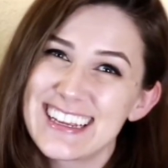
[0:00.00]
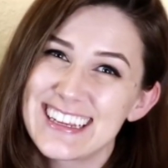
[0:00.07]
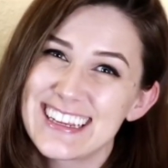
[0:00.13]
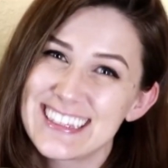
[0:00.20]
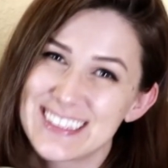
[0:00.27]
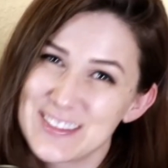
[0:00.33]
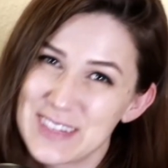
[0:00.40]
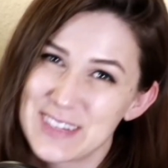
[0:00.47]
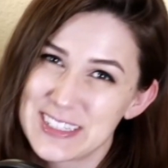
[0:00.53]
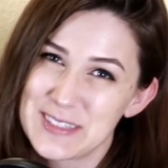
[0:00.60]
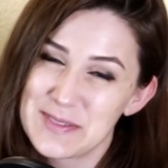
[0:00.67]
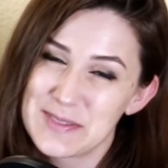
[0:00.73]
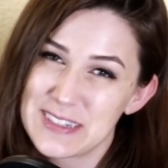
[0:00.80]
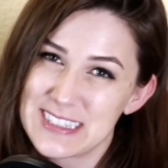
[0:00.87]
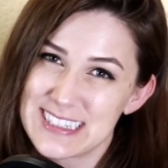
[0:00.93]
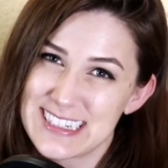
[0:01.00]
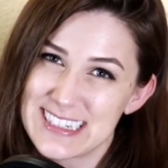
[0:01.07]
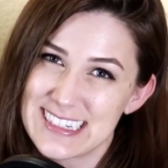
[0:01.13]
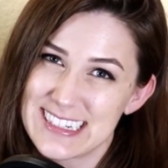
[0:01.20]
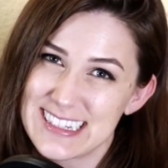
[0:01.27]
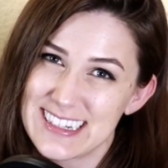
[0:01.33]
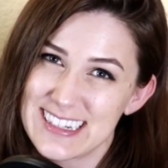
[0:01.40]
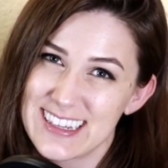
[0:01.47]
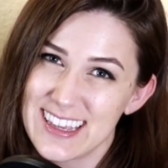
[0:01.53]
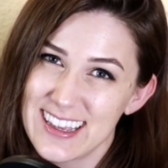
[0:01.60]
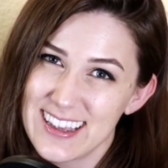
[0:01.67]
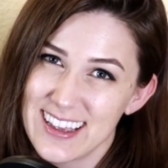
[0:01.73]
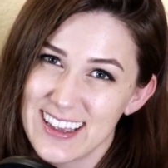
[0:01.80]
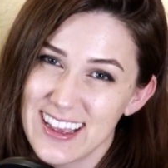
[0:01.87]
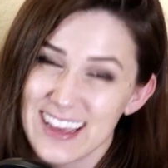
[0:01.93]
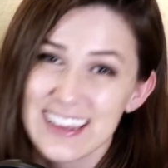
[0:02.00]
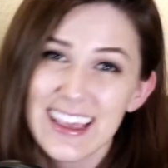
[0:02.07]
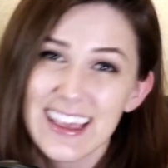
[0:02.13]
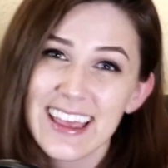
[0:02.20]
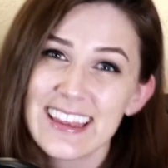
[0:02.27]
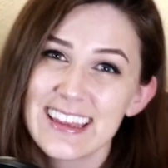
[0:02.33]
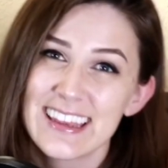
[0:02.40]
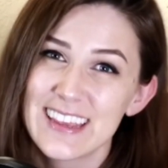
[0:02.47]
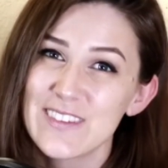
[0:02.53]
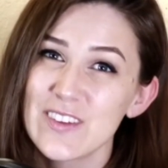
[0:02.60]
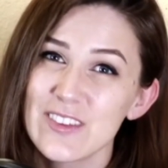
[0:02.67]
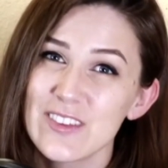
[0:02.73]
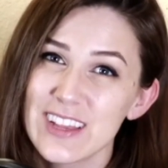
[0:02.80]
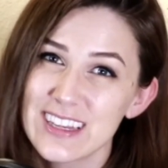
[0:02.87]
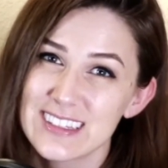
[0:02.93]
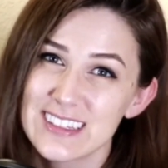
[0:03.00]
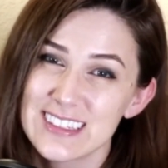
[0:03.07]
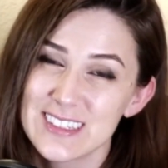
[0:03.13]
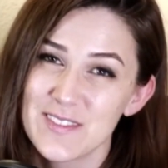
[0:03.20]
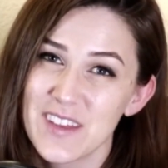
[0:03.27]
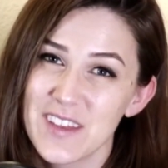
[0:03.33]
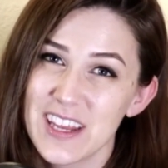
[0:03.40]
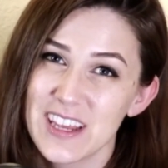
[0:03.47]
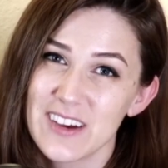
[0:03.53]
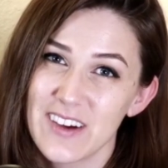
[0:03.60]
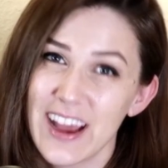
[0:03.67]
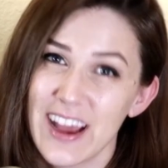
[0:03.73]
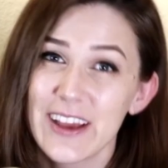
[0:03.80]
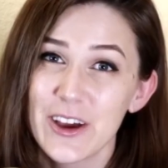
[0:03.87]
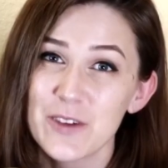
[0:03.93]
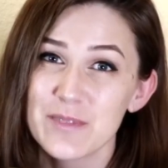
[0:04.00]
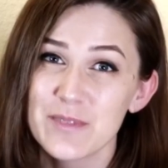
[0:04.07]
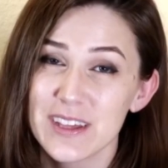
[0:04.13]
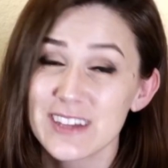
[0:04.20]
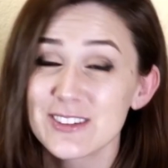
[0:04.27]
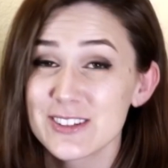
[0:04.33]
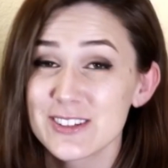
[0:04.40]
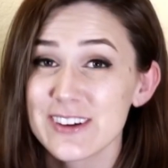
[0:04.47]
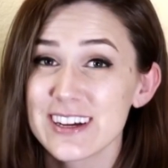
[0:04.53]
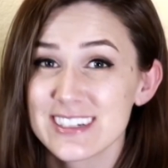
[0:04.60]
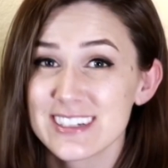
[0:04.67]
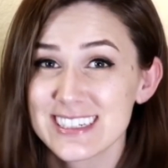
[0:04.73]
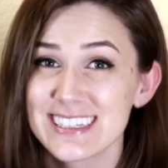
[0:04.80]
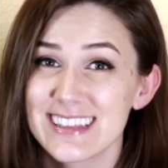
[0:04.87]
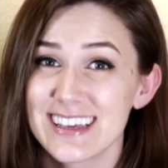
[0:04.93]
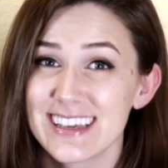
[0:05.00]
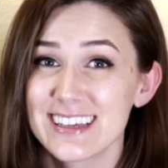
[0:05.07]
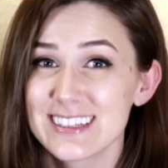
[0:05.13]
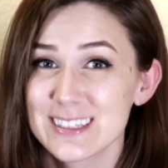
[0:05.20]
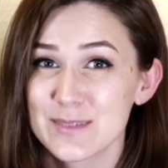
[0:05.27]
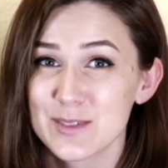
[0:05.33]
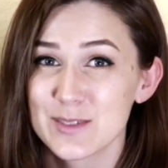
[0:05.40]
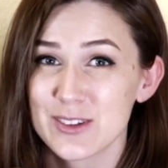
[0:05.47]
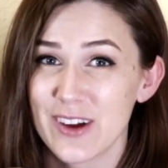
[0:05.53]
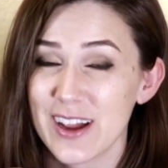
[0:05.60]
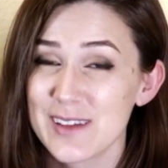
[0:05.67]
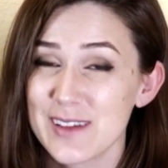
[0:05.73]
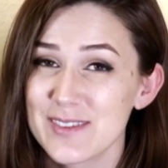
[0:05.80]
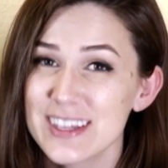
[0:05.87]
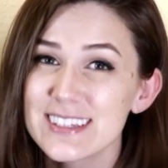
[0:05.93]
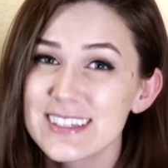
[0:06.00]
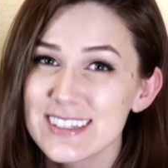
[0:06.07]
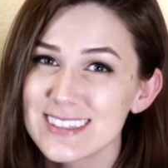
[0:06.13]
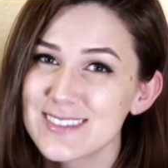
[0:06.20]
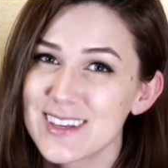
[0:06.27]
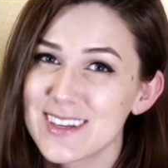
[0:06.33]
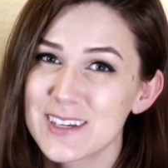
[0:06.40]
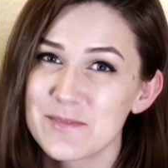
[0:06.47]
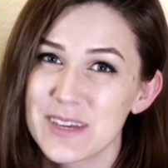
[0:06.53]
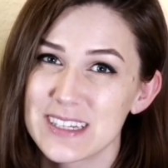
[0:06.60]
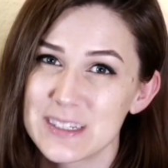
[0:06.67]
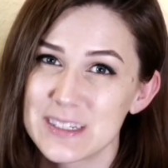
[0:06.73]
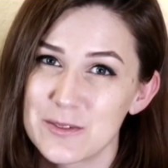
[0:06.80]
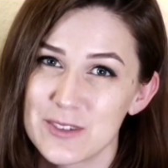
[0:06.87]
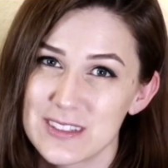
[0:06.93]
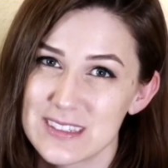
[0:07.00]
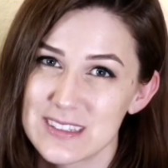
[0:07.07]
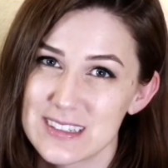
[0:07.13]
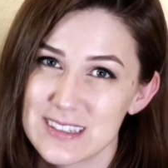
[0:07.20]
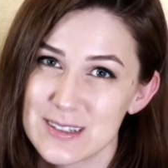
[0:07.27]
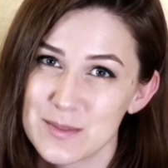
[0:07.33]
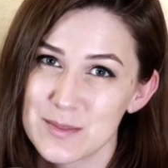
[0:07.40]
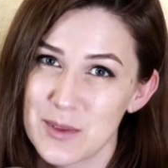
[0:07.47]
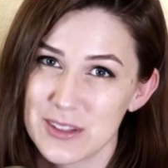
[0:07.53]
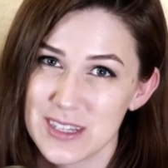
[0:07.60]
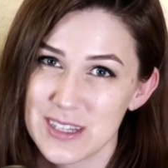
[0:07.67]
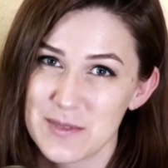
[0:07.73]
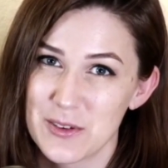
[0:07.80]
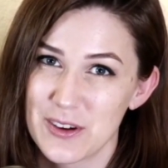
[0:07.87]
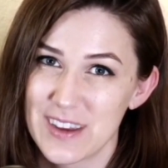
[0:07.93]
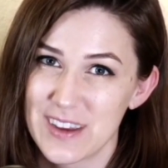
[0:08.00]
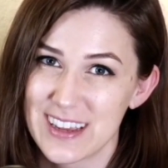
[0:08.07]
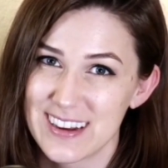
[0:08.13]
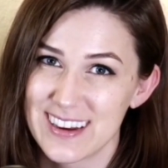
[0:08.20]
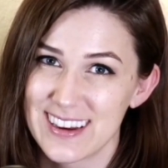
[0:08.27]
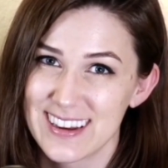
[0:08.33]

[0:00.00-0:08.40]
It's much appreciated. Again, if you liked this video, I hope that you do actually like and subscribe. It does make a big difference as a small-time creator.